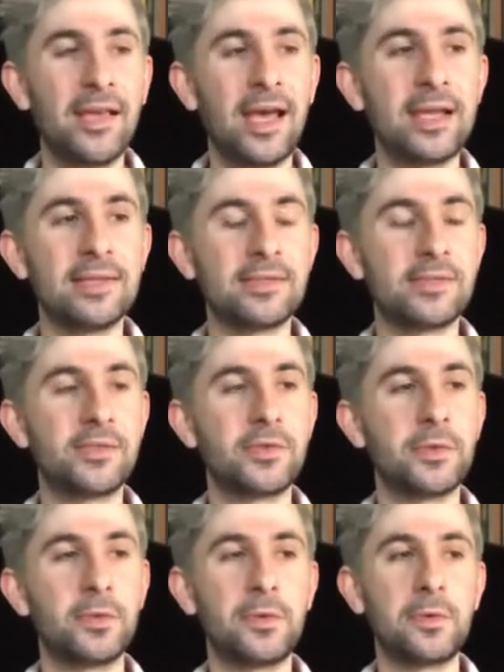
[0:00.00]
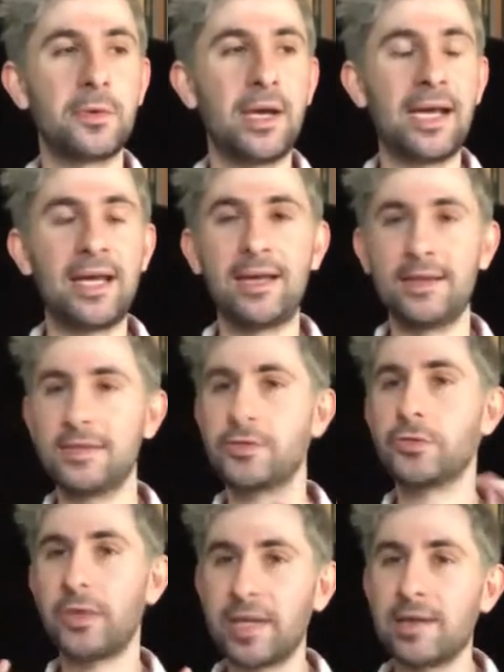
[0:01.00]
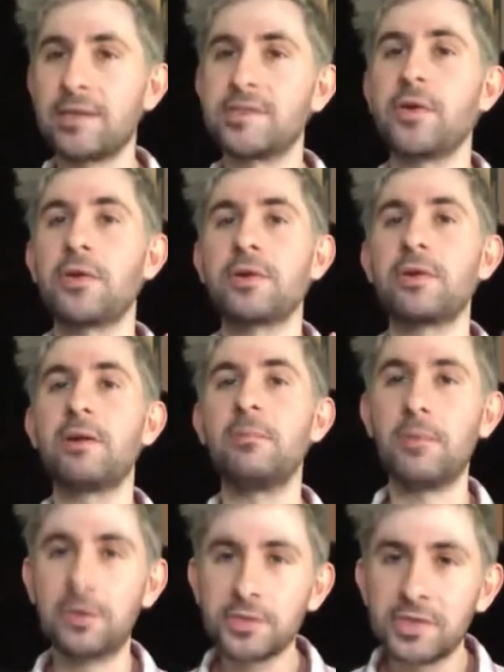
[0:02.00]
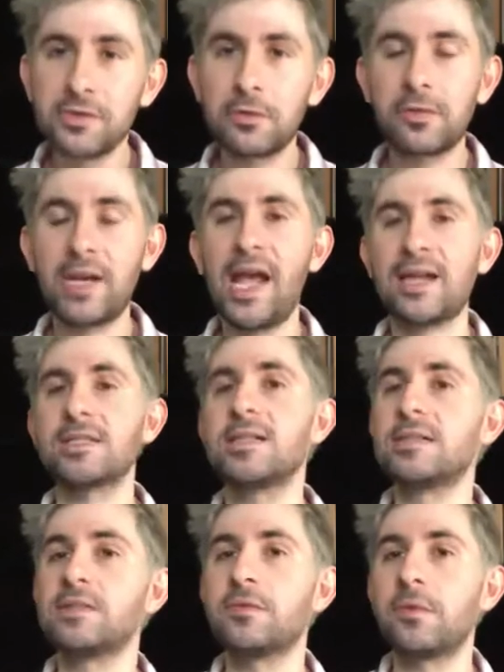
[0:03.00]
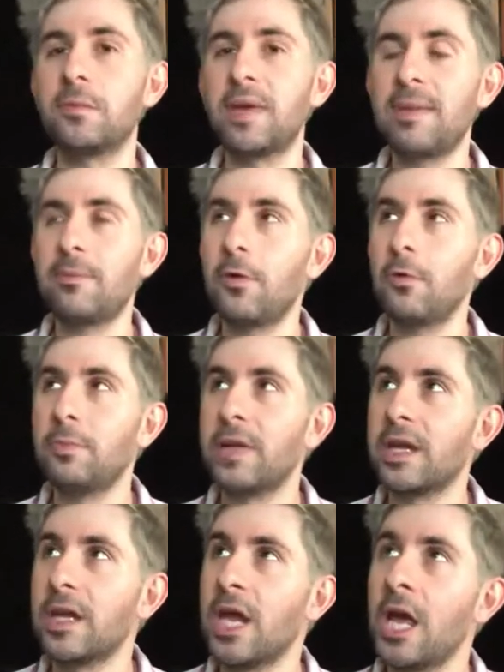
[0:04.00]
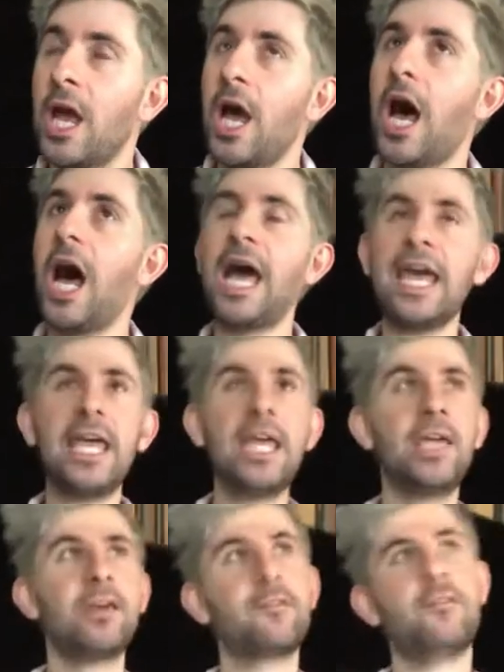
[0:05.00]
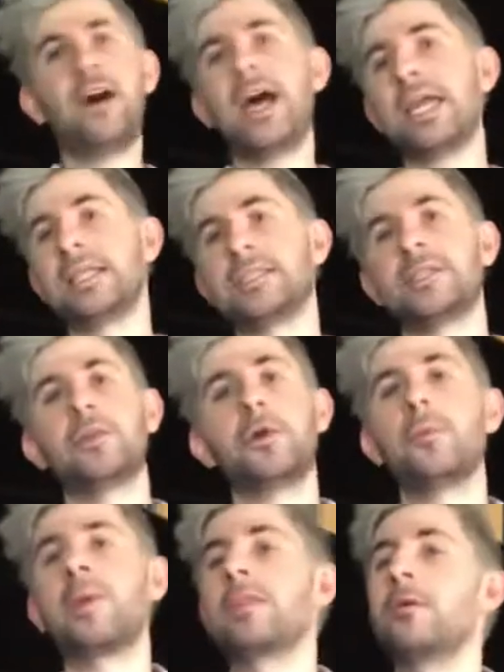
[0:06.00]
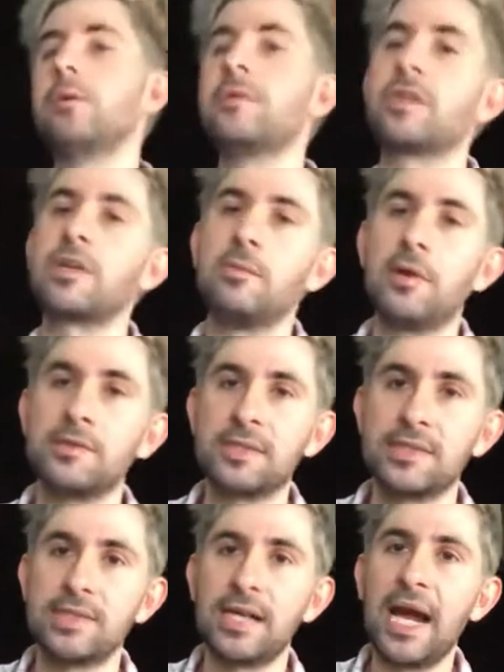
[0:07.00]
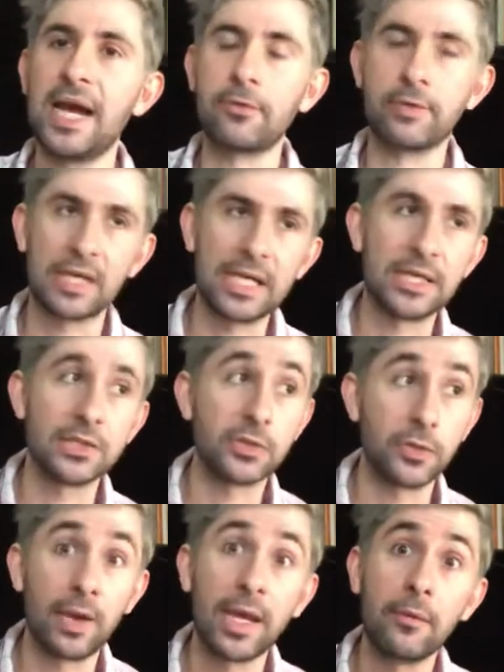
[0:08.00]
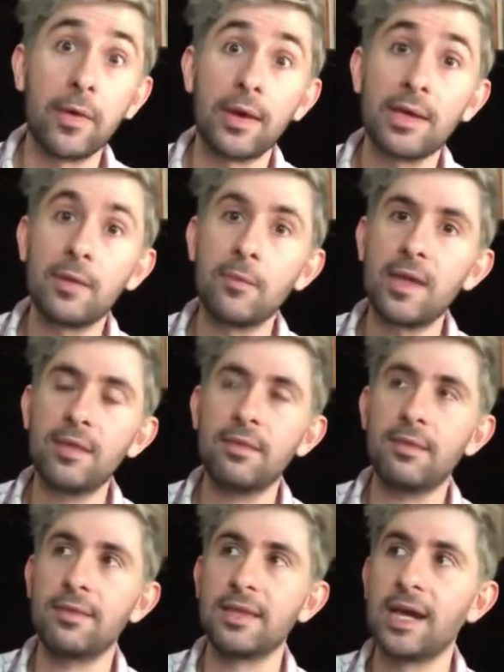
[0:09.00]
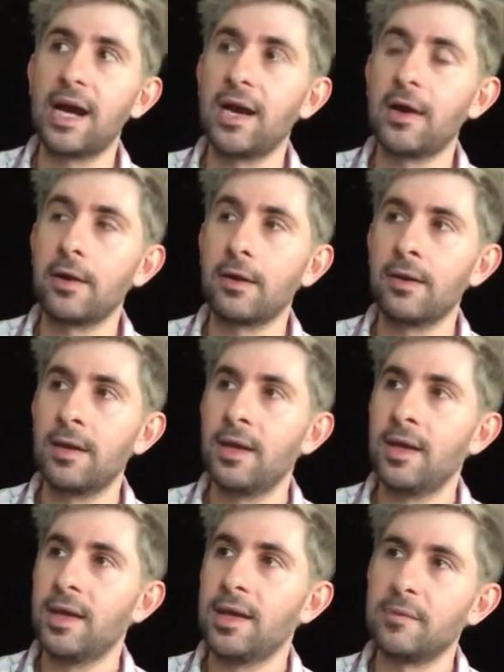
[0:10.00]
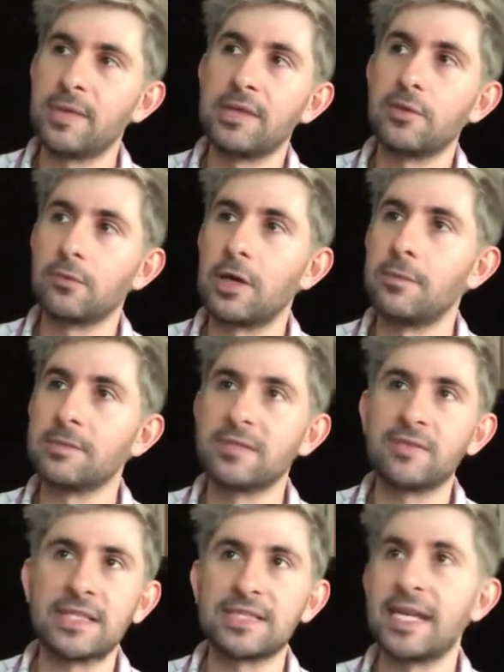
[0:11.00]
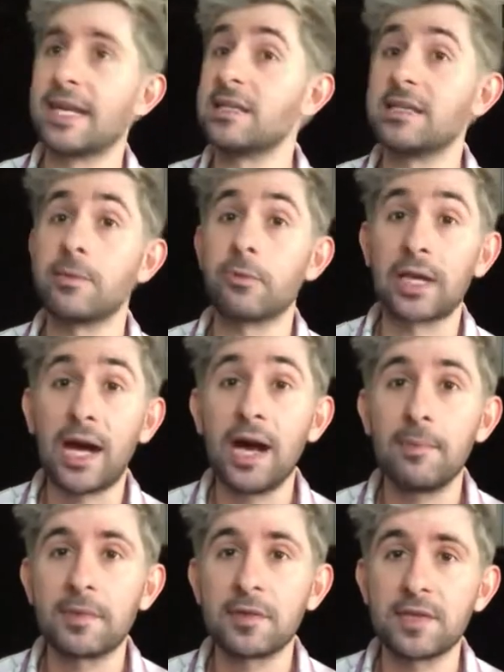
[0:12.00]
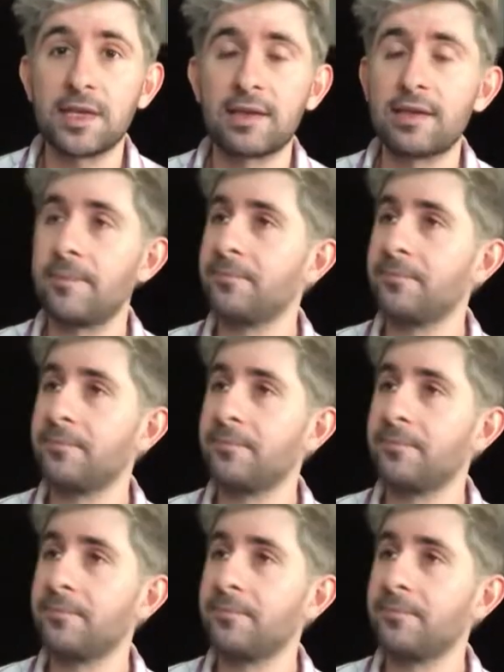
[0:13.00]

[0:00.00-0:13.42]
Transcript: and to trigger certain emotional reactions from people. But I find, you know, with all of the composers that I really enjoy working with that are within the realms of, let's say, contemporary art music,